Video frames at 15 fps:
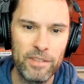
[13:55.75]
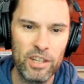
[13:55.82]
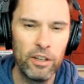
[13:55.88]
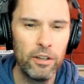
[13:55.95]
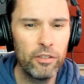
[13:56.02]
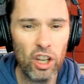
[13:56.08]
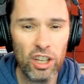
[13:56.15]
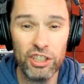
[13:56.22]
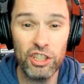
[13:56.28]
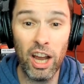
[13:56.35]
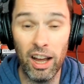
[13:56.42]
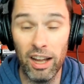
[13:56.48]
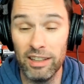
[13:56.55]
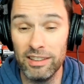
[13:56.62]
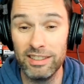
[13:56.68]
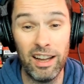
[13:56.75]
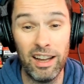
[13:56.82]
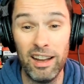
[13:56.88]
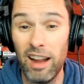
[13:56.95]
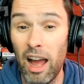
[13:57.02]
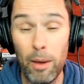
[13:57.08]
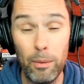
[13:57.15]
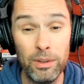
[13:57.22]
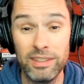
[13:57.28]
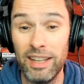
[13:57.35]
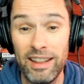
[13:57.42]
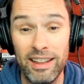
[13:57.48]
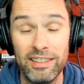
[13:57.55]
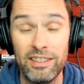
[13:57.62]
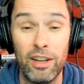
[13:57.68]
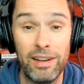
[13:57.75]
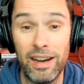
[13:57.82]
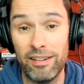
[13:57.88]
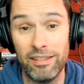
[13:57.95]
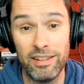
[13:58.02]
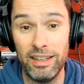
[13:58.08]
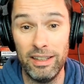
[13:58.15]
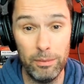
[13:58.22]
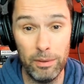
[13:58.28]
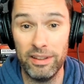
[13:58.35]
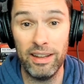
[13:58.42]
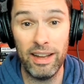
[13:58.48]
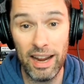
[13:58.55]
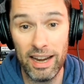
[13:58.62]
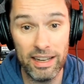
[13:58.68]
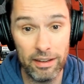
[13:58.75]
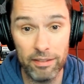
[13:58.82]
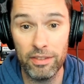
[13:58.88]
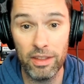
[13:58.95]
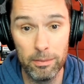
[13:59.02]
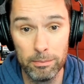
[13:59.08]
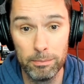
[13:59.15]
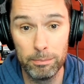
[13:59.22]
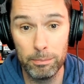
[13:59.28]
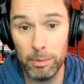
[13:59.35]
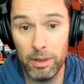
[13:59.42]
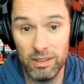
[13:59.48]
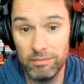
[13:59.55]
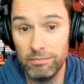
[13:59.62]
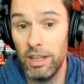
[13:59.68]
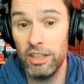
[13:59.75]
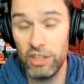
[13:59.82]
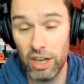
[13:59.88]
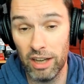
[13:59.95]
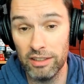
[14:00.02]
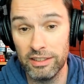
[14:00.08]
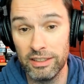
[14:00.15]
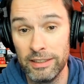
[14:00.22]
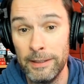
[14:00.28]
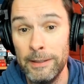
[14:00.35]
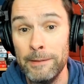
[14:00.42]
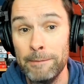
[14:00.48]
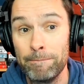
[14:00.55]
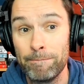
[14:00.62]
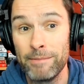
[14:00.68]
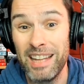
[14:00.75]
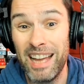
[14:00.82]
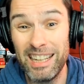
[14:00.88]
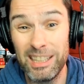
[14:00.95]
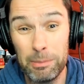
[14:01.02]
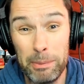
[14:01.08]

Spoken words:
who've got a chance. I would say there's no guarantee with any of them, but a chance. And to